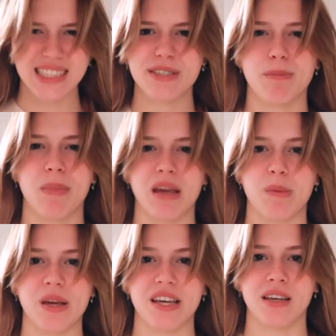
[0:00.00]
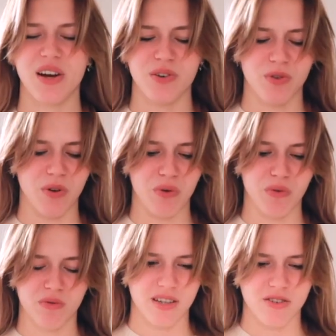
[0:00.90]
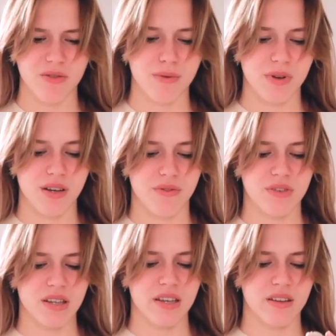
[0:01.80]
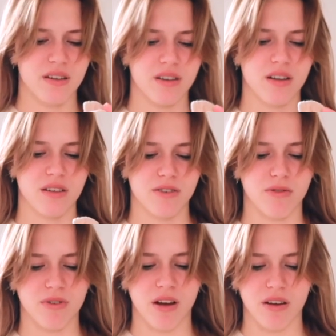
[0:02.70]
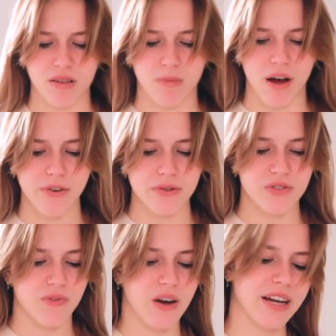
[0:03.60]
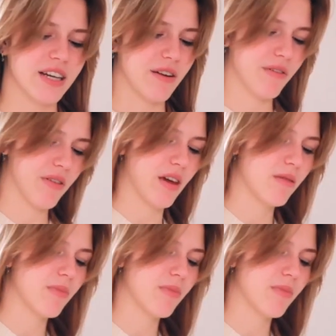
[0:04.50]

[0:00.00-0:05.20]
is a maybe. I don't know. I don't know if I like the color or not. The model's fine and everything,